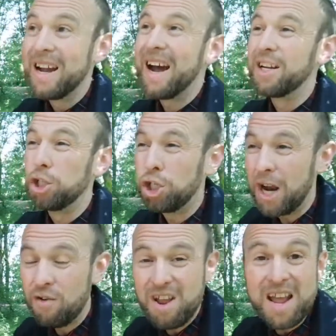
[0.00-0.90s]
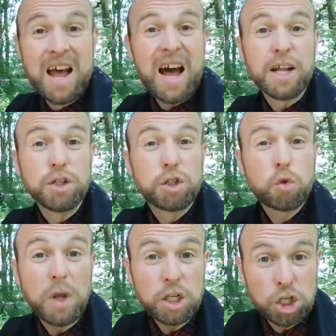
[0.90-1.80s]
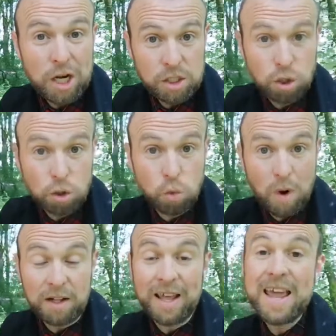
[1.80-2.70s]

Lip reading: and cherry and sweet chestnut as well.